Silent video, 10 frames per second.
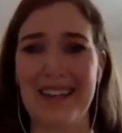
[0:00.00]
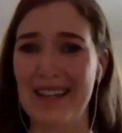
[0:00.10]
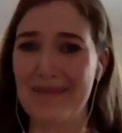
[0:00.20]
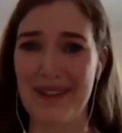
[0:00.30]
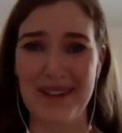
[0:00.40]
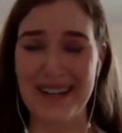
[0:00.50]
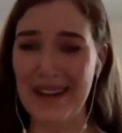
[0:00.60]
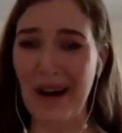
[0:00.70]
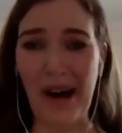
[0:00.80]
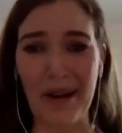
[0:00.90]
community
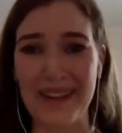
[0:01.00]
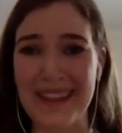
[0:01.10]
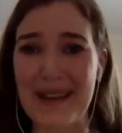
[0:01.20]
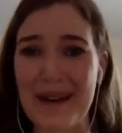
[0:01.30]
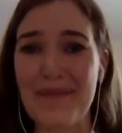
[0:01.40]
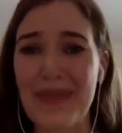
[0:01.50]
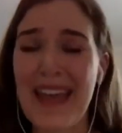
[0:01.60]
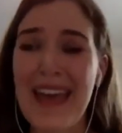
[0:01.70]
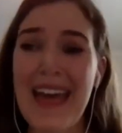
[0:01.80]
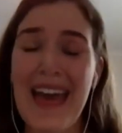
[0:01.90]
hall with him. And
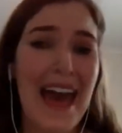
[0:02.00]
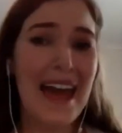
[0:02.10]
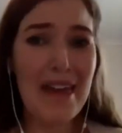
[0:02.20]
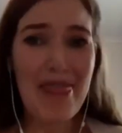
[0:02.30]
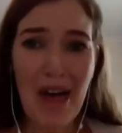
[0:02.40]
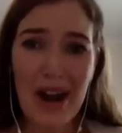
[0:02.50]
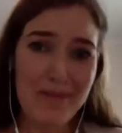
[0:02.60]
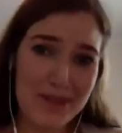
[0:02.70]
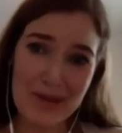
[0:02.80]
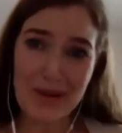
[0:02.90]
I thought it
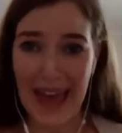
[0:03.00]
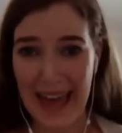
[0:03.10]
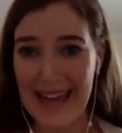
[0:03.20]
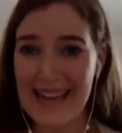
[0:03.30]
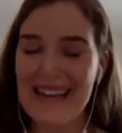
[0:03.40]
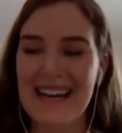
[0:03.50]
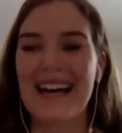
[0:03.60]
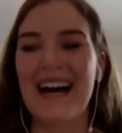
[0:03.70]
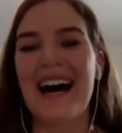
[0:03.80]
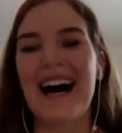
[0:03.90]
was okay.
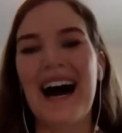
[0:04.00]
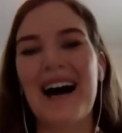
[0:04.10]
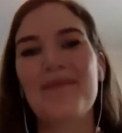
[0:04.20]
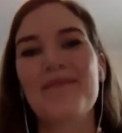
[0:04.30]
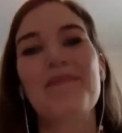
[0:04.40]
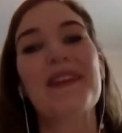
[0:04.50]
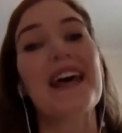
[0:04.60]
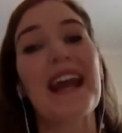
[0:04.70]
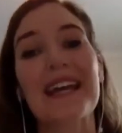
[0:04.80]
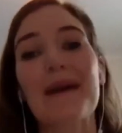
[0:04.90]
Um, but then
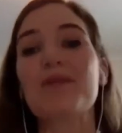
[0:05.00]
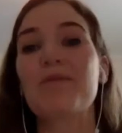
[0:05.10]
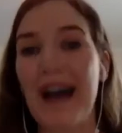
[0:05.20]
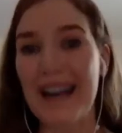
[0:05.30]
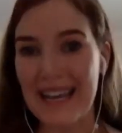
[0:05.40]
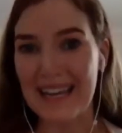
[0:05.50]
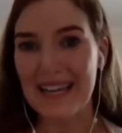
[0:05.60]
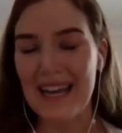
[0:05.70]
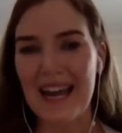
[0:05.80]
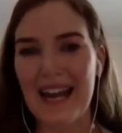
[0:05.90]
I kept
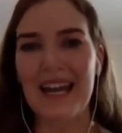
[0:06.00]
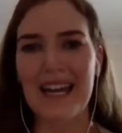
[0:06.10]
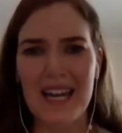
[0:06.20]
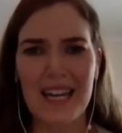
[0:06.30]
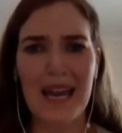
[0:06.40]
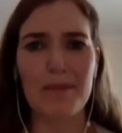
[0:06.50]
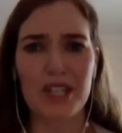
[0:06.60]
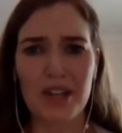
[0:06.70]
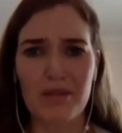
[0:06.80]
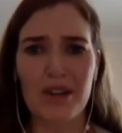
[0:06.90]
running and I kept, you
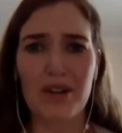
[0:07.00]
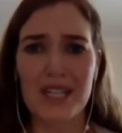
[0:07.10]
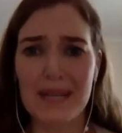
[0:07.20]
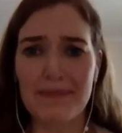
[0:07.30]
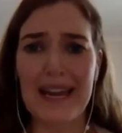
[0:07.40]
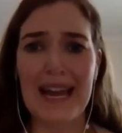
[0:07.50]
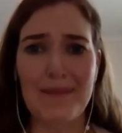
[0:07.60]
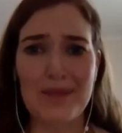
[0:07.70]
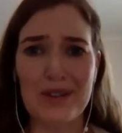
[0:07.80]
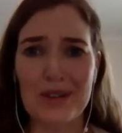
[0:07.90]
know, noticing my
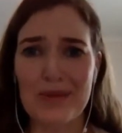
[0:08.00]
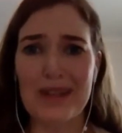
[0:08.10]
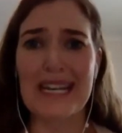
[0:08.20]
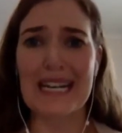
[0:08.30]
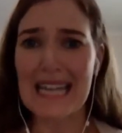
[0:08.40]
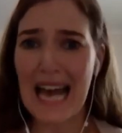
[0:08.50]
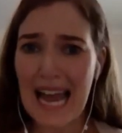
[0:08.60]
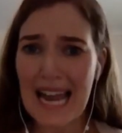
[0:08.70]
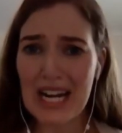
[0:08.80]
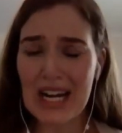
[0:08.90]
hamstrings were getting
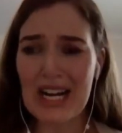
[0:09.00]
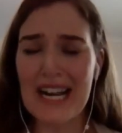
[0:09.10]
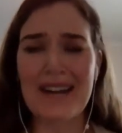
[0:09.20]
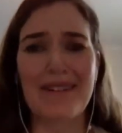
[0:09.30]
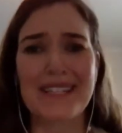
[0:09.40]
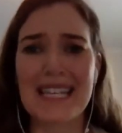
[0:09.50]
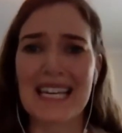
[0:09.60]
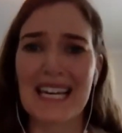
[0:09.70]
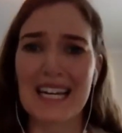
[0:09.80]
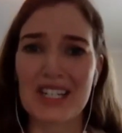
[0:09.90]
tighter and I was
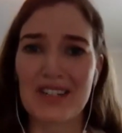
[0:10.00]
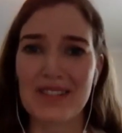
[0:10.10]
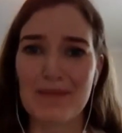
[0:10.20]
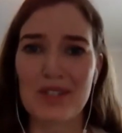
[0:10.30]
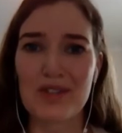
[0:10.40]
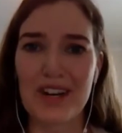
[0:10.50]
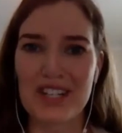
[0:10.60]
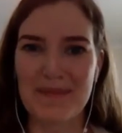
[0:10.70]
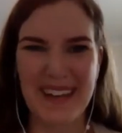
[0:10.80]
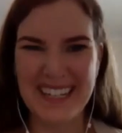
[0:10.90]
thinking I should do some
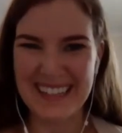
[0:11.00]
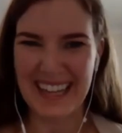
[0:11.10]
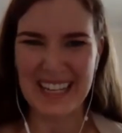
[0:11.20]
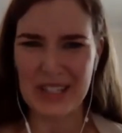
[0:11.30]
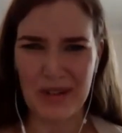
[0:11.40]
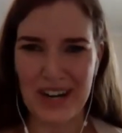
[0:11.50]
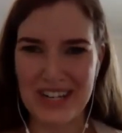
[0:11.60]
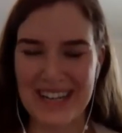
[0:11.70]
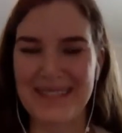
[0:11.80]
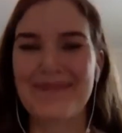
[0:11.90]
stretching, but I didn't like stretching.